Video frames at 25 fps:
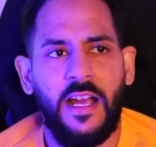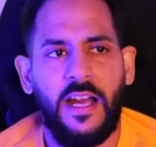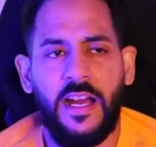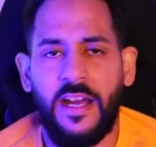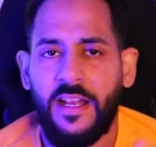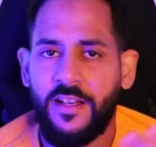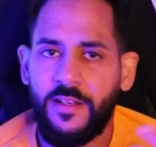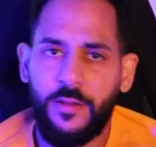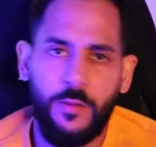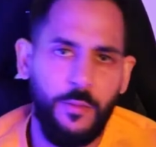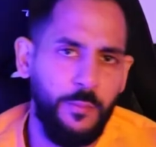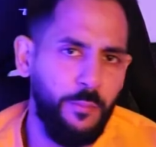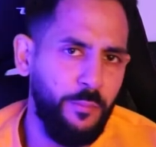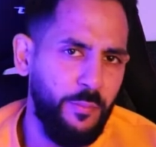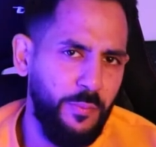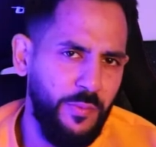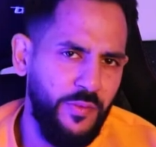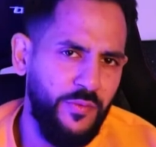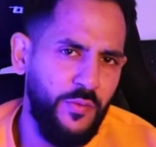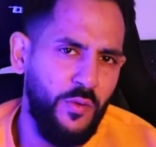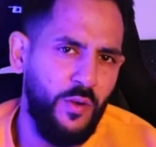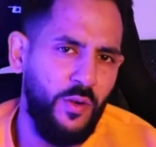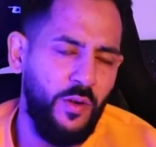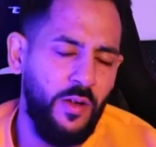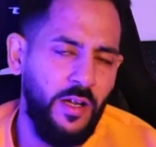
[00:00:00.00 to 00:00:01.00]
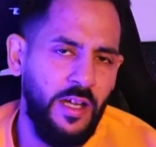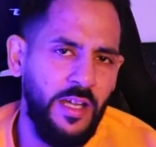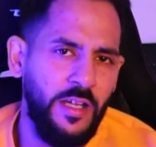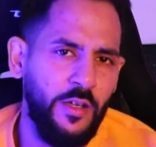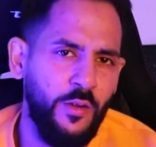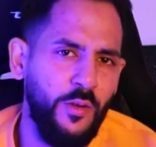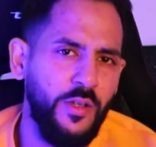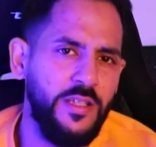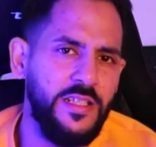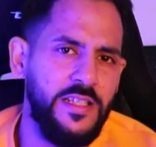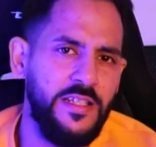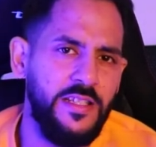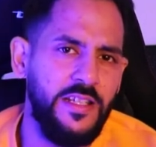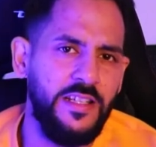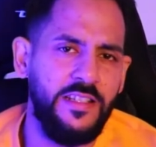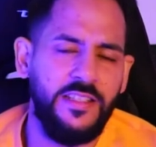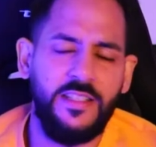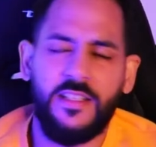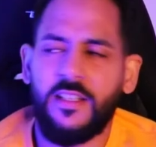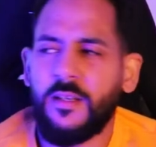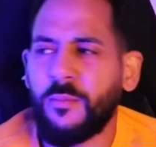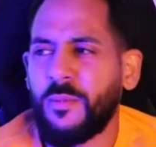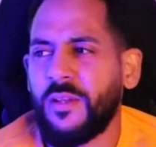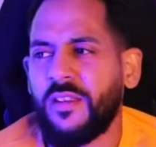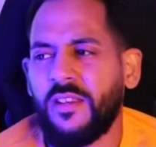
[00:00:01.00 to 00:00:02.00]
And before I go into this, you're
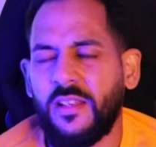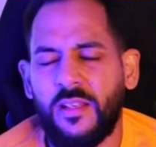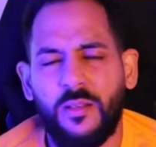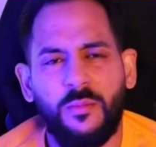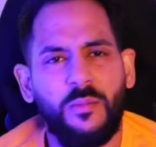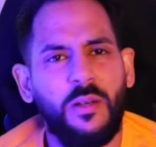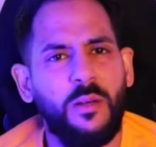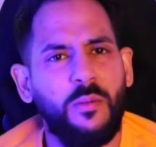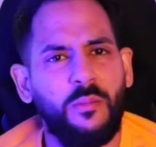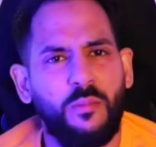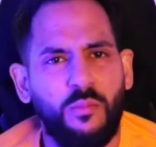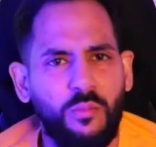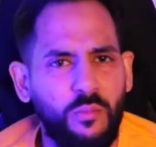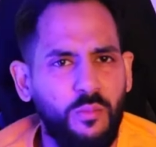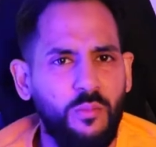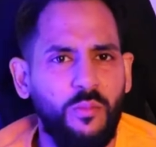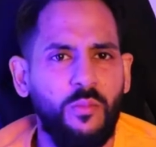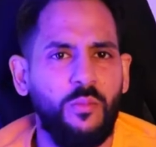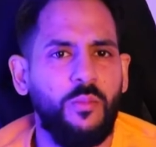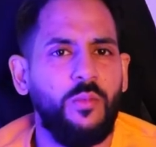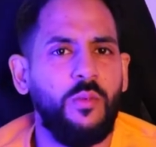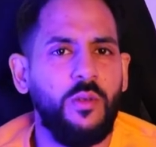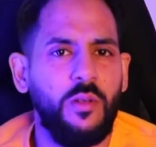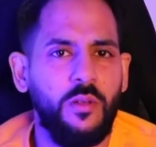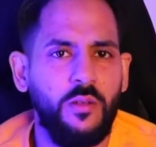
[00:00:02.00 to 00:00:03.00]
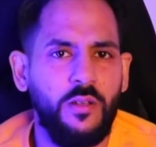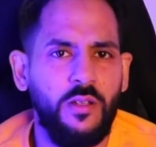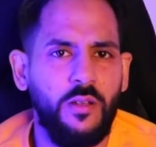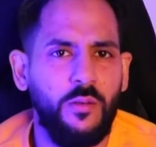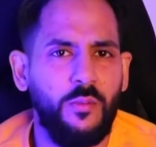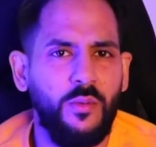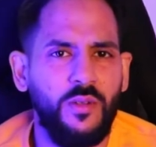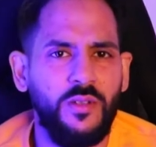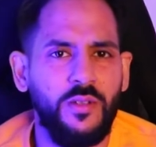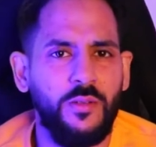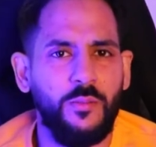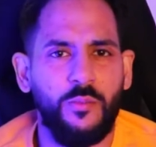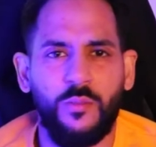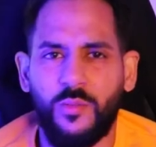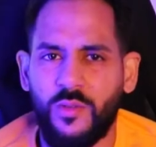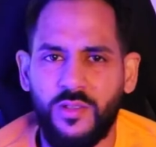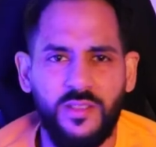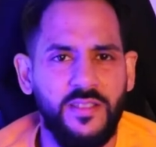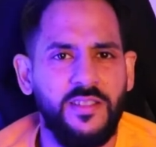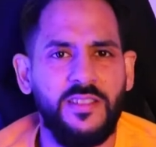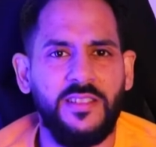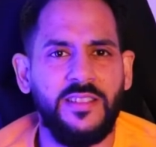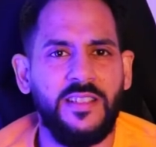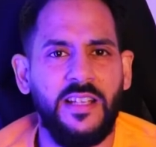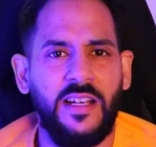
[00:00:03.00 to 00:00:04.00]
going to be thinking, well, you know, what, what
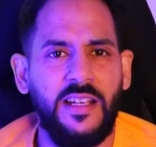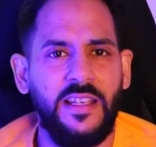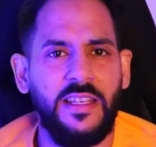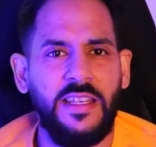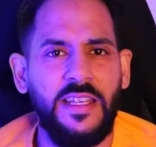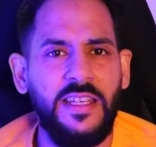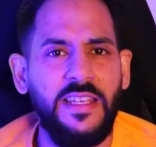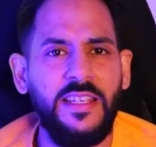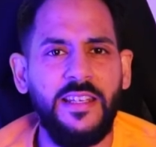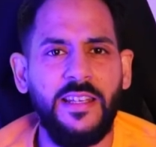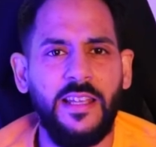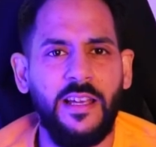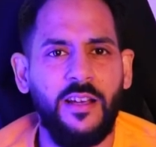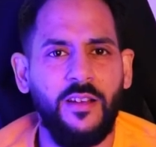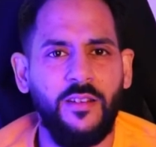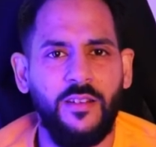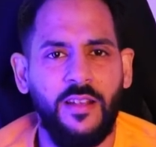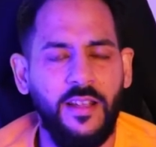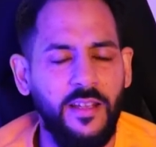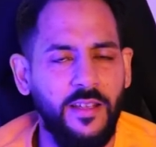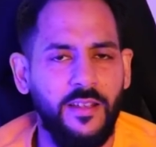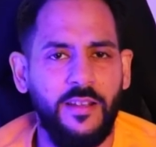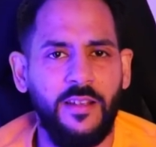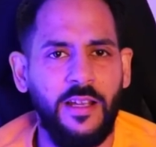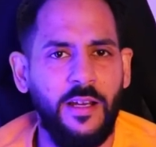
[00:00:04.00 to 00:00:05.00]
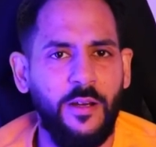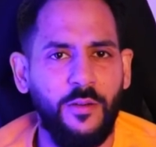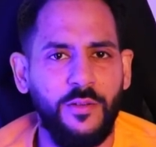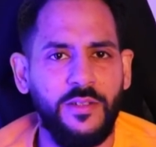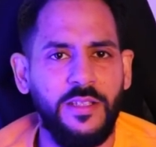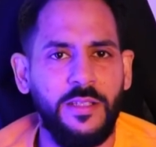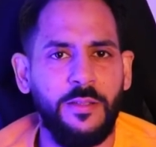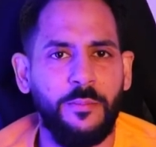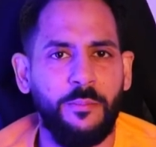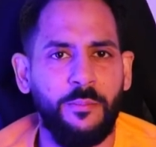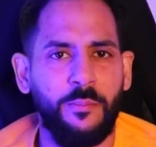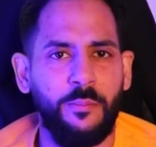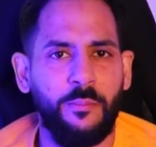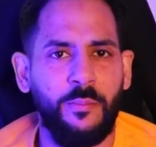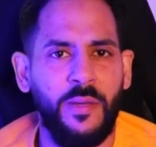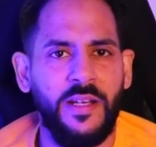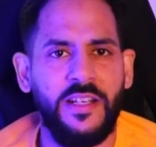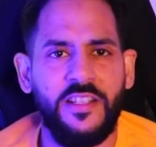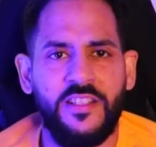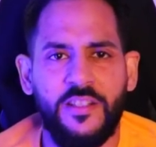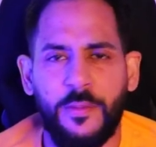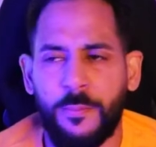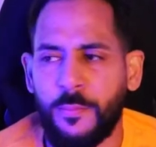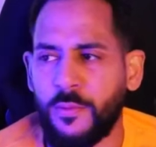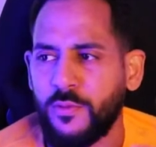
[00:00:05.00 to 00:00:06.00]
does this guy eat now? Like, how has he
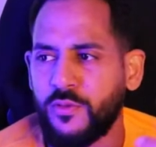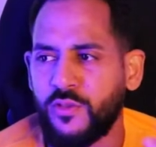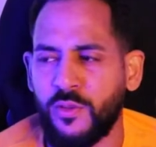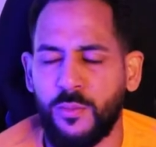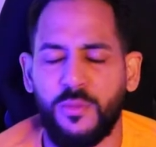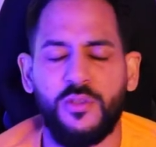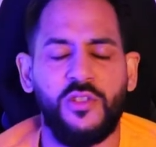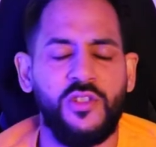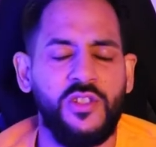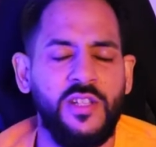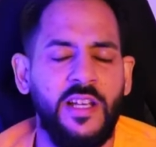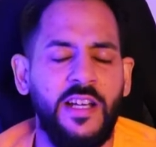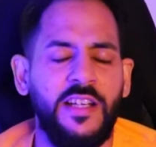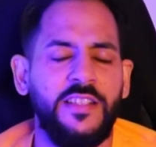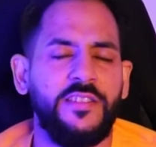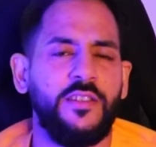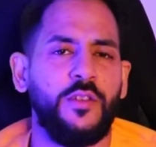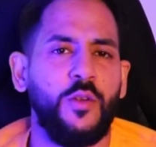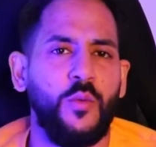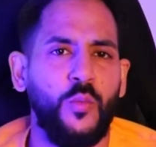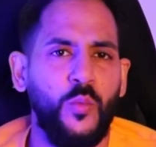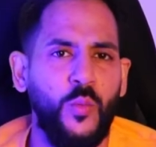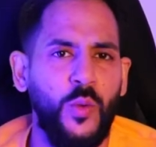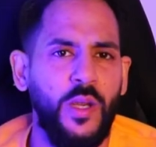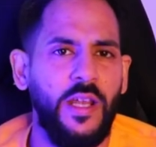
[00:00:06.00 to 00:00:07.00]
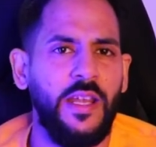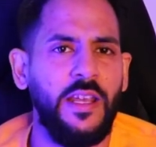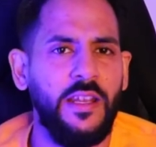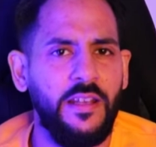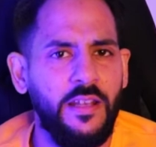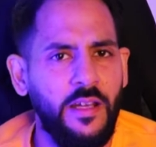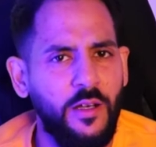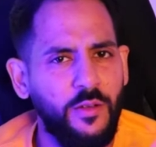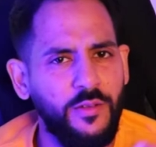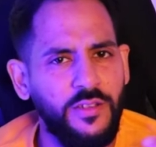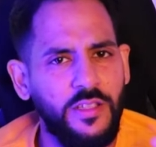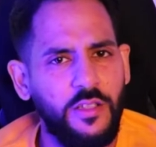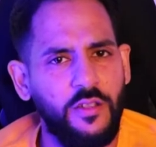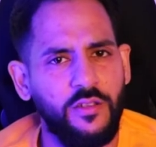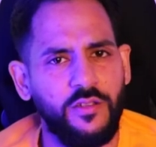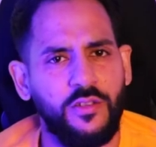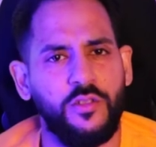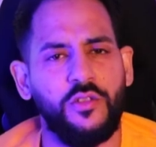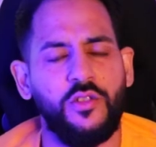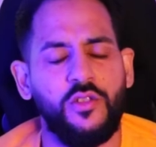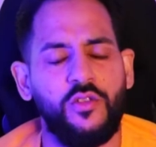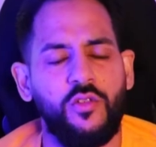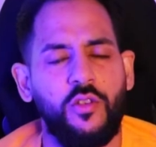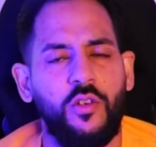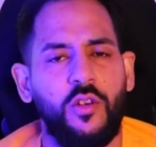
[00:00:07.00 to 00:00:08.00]
managed to put so much size on and weight and how has he got so
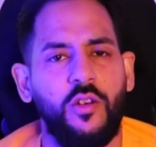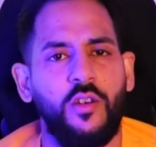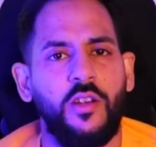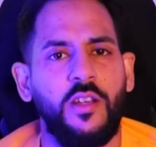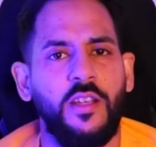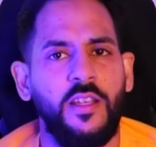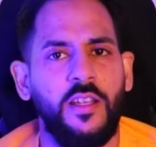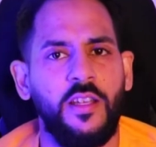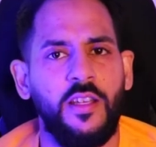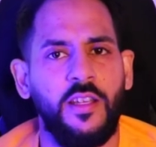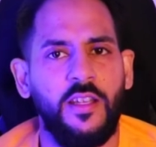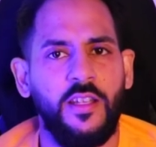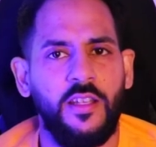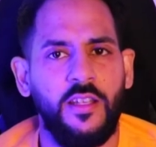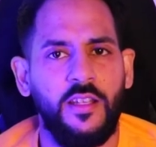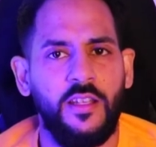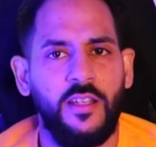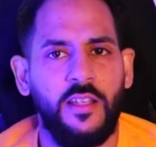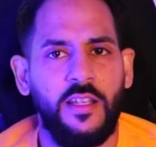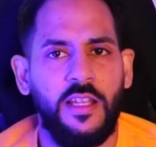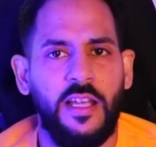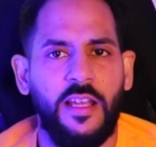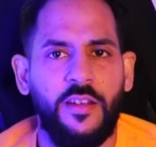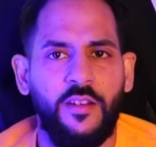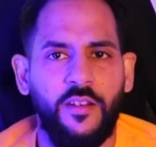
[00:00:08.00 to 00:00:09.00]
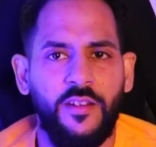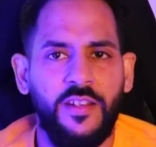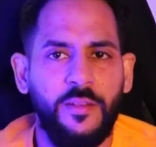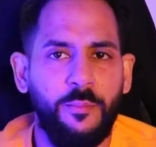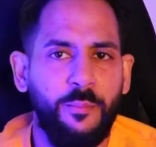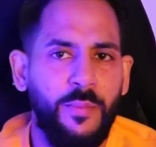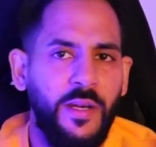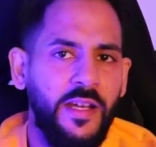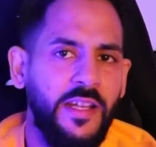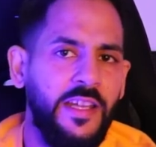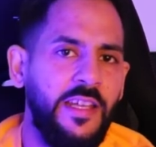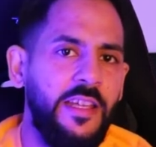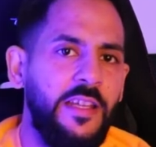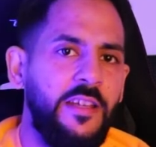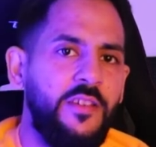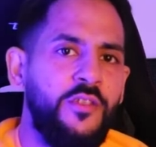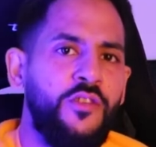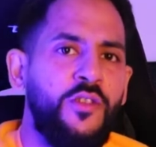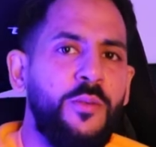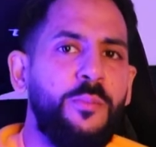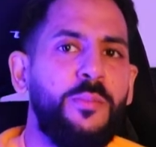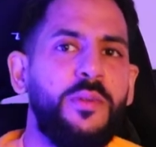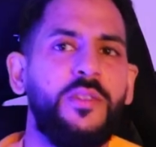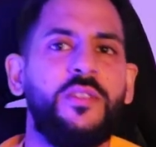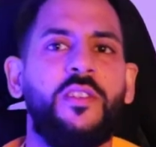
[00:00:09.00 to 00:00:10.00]
strong? I know the baggy
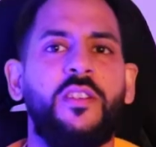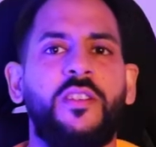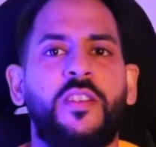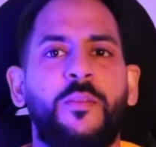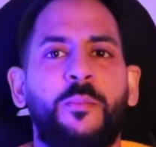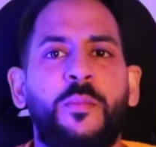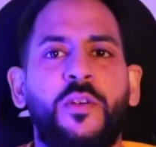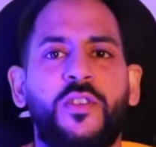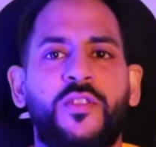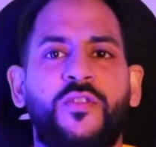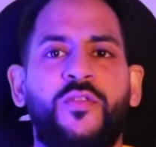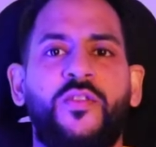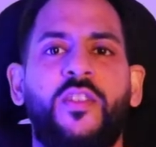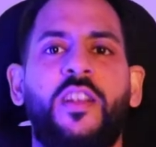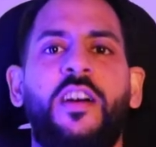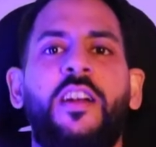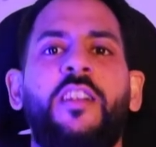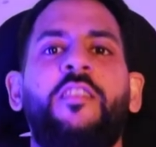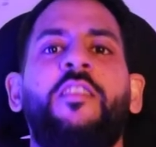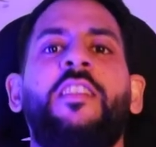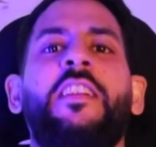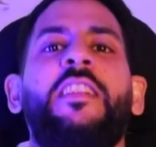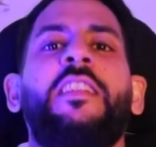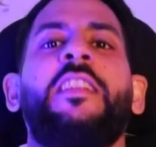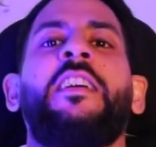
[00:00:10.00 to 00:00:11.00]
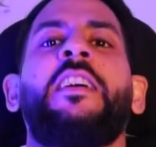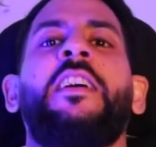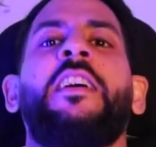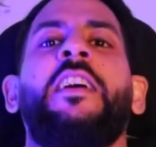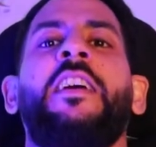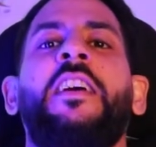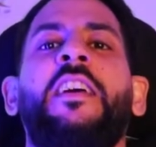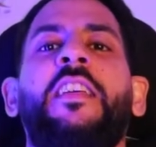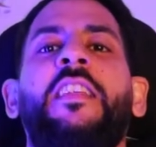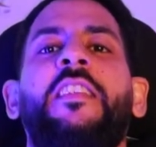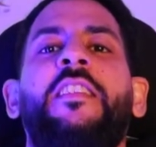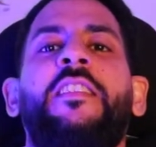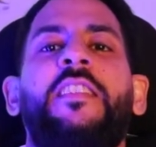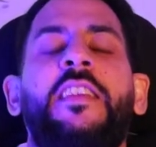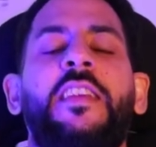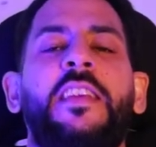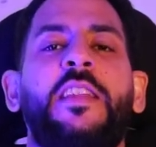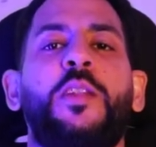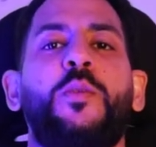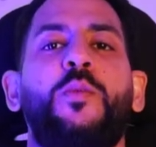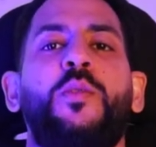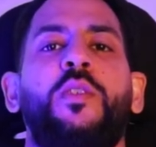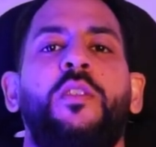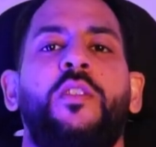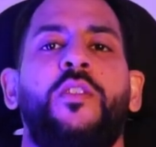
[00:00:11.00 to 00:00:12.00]
jumper's not the most flattering thing in
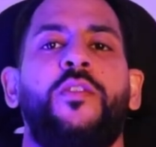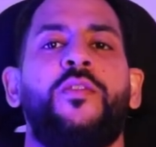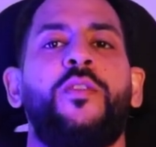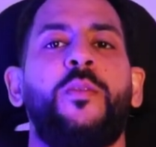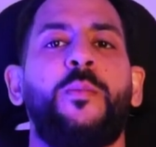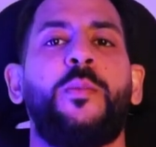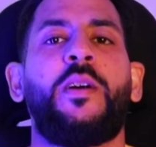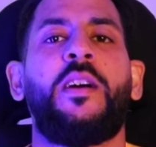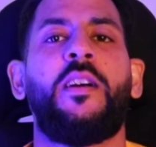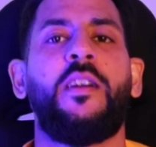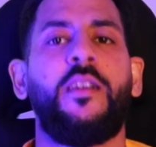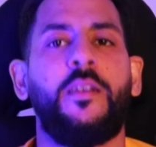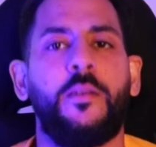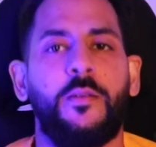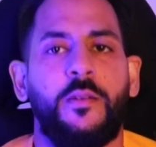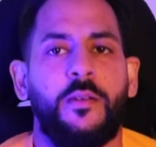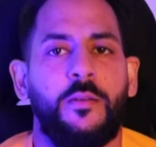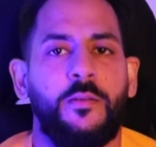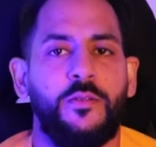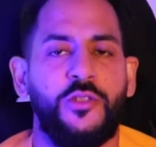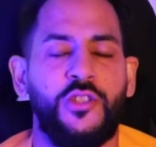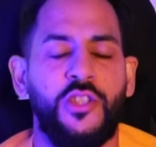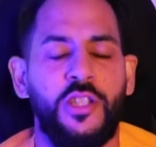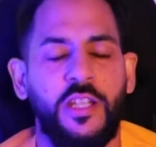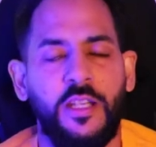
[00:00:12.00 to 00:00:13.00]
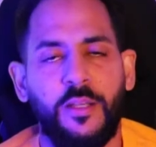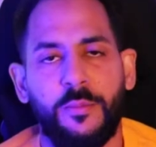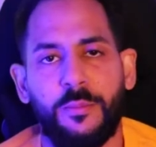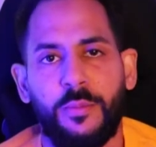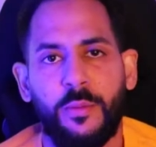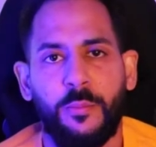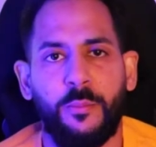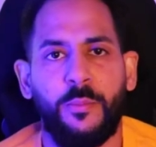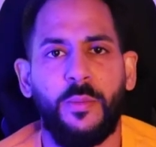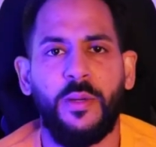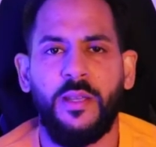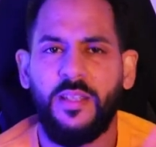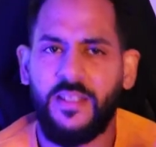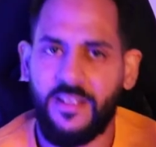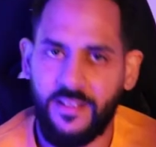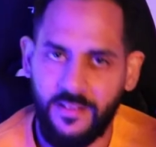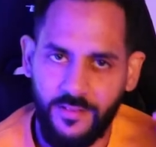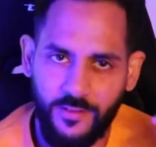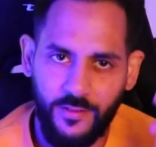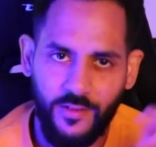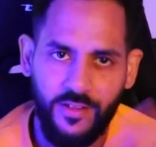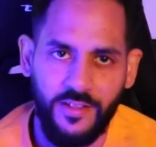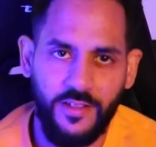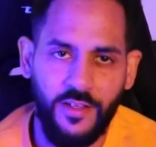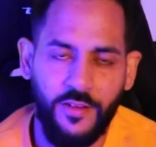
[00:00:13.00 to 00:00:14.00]
the world for my shape, but you can
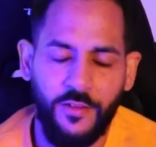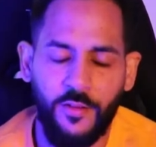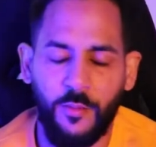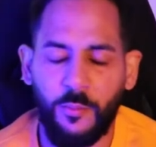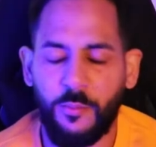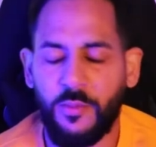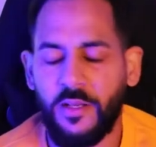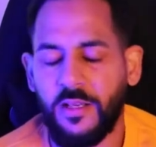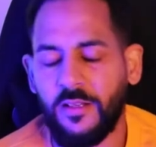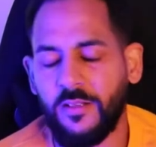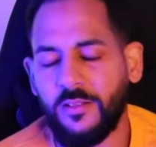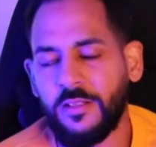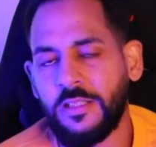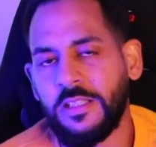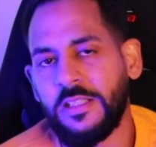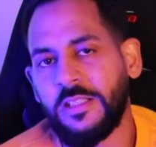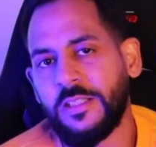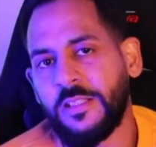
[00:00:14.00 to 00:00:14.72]
look at the thumbnail.